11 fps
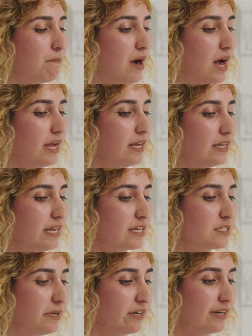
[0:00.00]
my
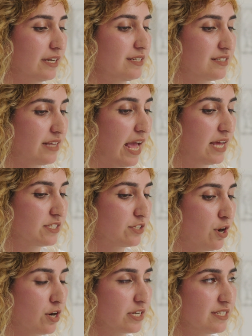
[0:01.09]
experience as an
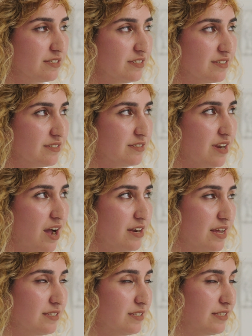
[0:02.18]
artist does not
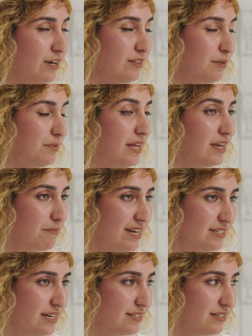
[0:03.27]
necessarily play in my
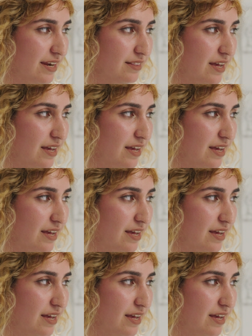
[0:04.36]
day to day